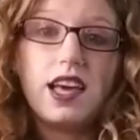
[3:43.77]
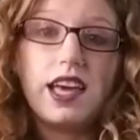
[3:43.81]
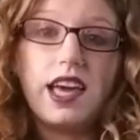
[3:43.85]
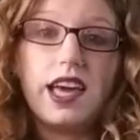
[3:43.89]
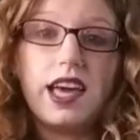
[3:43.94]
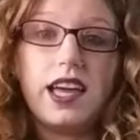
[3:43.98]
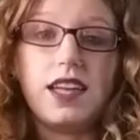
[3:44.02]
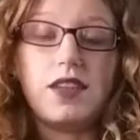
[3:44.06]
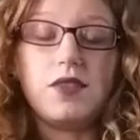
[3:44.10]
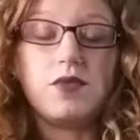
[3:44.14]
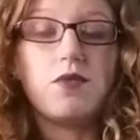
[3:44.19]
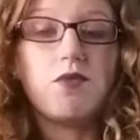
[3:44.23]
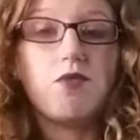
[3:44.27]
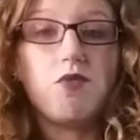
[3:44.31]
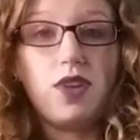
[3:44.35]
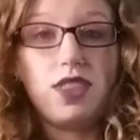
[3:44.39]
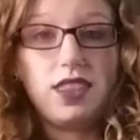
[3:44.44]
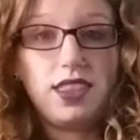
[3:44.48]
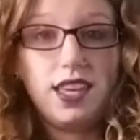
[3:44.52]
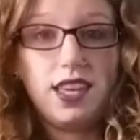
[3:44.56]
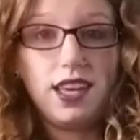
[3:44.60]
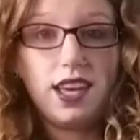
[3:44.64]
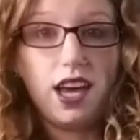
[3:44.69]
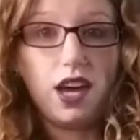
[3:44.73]
And
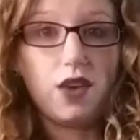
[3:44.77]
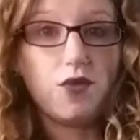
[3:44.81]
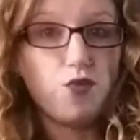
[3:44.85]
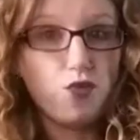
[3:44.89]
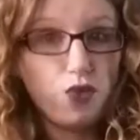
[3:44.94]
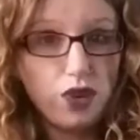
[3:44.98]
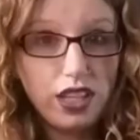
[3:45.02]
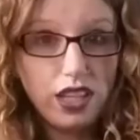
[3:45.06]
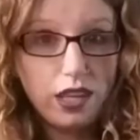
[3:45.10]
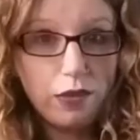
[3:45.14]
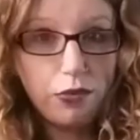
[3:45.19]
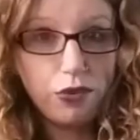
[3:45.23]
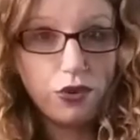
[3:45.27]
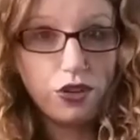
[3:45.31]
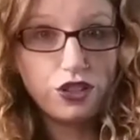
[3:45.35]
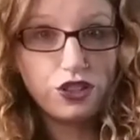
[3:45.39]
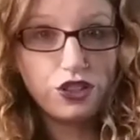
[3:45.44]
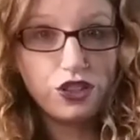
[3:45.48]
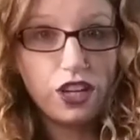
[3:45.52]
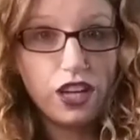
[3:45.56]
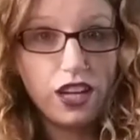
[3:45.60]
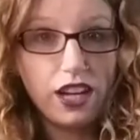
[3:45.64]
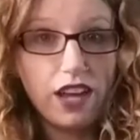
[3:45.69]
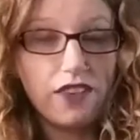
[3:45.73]
one thing I really
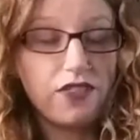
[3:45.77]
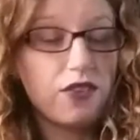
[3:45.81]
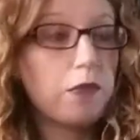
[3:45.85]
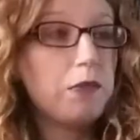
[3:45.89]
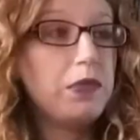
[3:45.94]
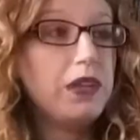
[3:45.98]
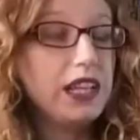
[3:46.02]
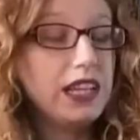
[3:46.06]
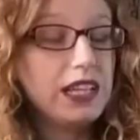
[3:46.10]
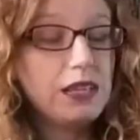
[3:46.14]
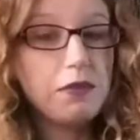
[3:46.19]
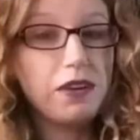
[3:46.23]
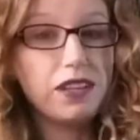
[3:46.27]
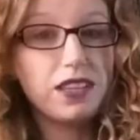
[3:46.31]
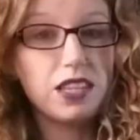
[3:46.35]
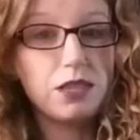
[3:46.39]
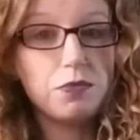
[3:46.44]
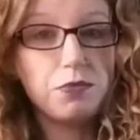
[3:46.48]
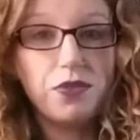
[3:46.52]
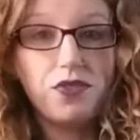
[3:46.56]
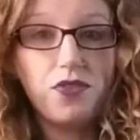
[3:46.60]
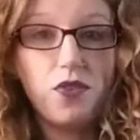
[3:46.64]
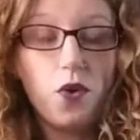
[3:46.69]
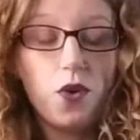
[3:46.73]
appreciate, I've complained about this
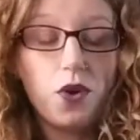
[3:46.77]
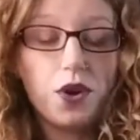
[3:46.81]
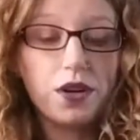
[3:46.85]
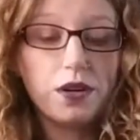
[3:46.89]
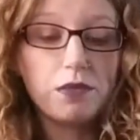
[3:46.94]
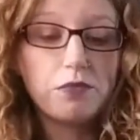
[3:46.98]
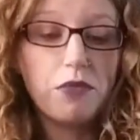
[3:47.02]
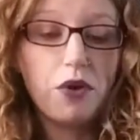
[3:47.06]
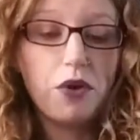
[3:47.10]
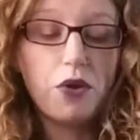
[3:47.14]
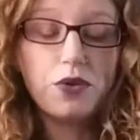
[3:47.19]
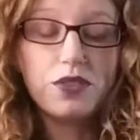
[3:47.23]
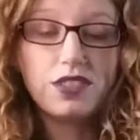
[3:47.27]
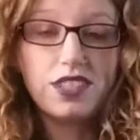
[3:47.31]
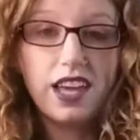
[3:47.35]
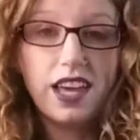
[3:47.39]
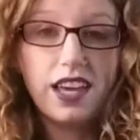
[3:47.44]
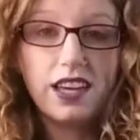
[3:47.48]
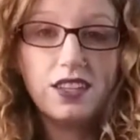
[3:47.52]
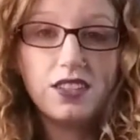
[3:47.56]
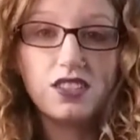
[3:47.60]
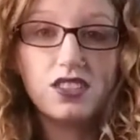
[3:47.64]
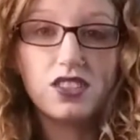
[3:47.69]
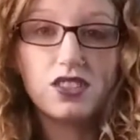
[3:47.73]
before, most
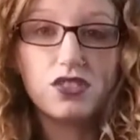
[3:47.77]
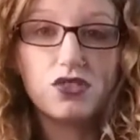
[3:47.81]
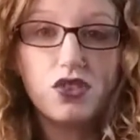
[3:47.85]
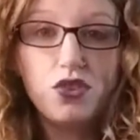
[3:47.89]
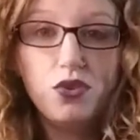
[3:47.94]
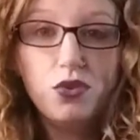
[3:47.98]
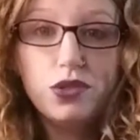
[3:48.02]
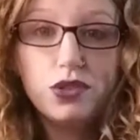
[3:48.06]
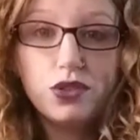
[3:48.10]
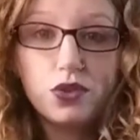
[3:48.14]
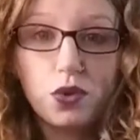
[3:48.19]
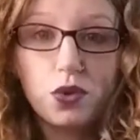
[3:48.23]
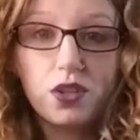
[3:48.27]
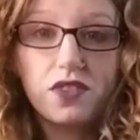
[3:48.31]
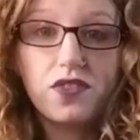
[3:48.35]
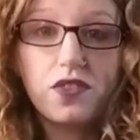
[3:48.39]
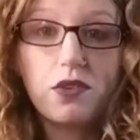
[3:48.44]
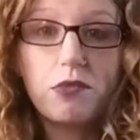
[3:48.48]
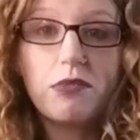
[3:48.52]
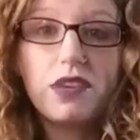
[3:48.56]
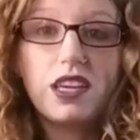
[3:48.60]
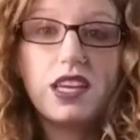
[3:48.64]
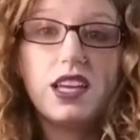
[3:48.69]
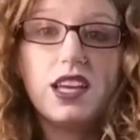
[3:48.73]
tails are too short for
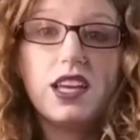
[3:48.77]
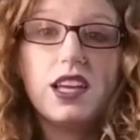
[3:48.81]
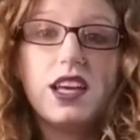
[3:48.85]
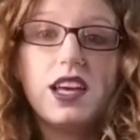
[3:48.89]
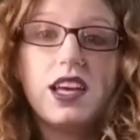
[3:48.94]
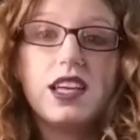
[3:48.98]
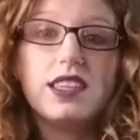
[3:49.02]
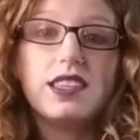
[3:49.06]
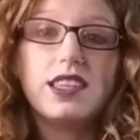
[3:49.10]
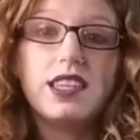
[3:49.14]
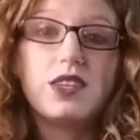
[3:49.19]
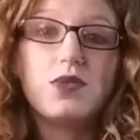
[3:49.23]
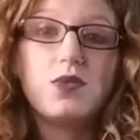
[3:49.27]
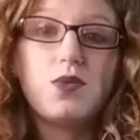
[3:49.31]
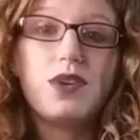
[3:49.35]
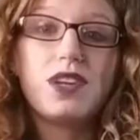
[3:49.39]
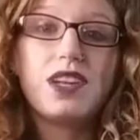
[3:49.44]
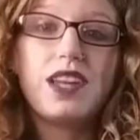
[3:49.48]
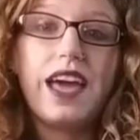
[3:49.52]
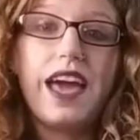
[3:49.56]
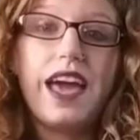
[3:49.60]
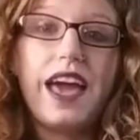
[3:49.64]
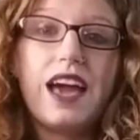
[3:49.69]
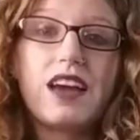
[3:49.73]
me. This
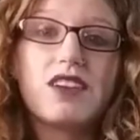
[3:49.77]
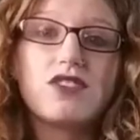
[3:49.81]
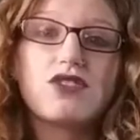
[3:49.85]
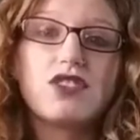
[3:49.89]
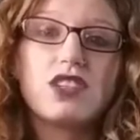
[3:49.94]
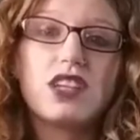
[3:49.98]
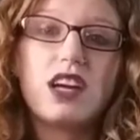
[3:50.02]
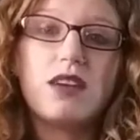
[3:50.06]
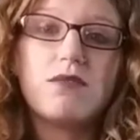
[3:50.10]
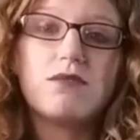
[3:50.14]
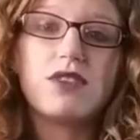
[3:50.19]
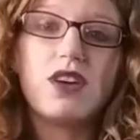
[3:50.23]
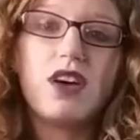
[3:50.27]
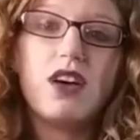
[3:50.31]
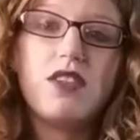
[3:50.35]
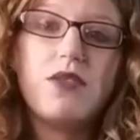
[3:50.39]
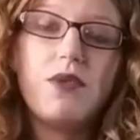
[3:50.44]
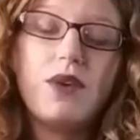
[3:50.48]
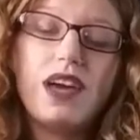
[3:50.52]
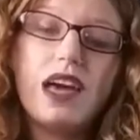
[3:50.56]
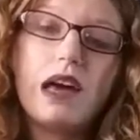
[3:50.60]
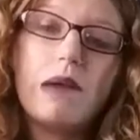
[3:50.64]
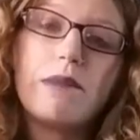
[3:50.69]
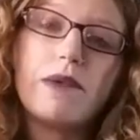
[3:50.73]
one actually comes all the
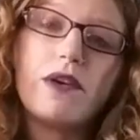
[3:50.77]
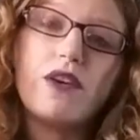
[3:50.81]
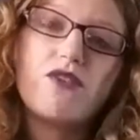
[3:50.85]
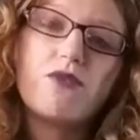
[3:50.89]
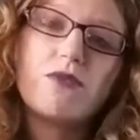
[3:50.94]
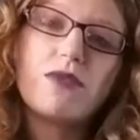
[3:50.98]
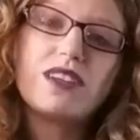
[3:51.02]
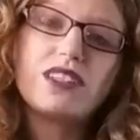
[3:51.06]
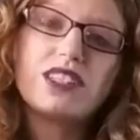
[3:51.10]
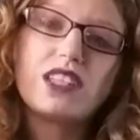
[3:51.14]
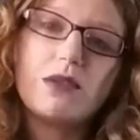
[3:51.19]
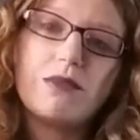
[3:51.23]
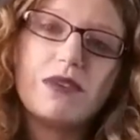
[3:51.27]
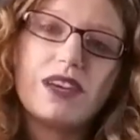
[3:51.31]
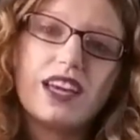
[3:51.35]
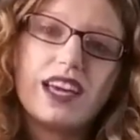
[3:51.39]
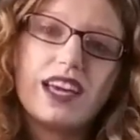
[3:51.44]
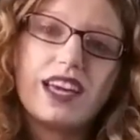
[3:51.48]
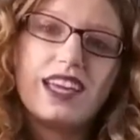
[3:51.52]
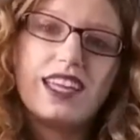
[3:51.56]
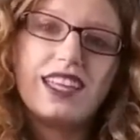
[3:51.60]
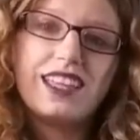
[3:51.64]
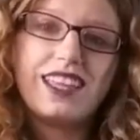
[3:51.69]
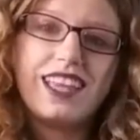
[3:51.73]
way up over my stomach.
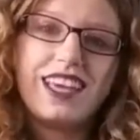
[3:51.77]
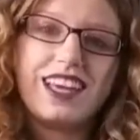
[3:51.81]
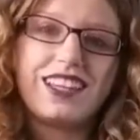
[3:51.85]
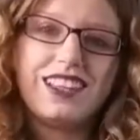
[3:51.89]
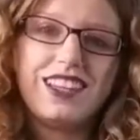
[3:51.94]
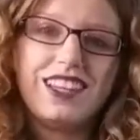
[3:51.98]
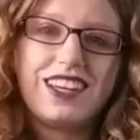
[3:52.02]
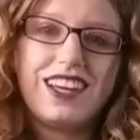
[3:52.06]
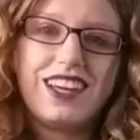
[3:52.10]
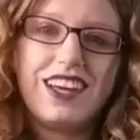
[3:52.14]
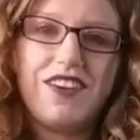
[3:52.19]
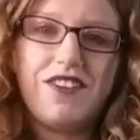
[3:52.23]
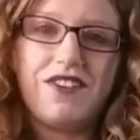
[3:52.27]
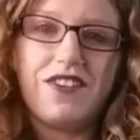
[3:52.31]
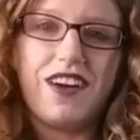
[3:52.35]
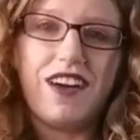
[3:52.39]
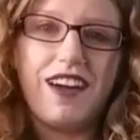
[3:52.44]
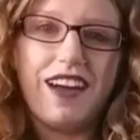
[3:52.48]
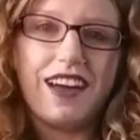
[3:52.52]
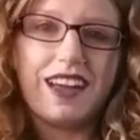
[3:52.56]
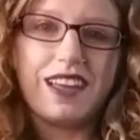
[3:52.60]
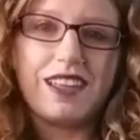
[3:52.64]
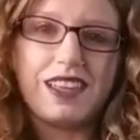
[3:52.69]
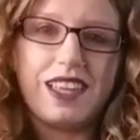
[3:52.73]
I can like look how
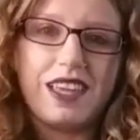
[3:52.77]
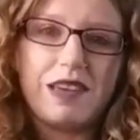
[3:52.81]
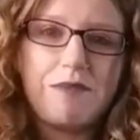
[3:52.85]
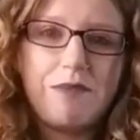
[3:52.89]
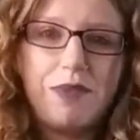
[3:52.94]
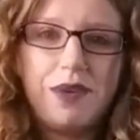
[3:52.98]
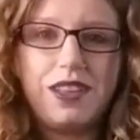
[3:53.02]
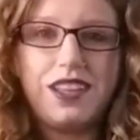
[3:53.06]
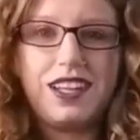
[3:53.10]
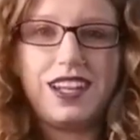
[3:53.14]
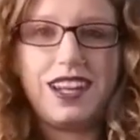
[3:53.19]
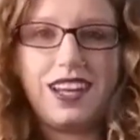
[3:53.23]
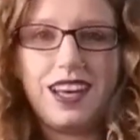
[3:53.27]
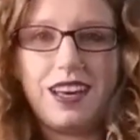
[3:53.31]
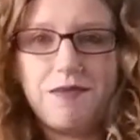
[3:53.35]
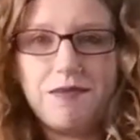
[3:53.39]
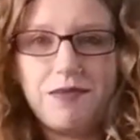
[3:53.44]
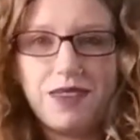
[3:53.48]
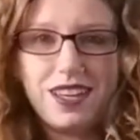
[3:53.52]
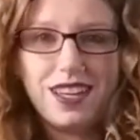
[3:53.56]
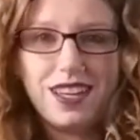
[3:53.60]
far I can like pull it up.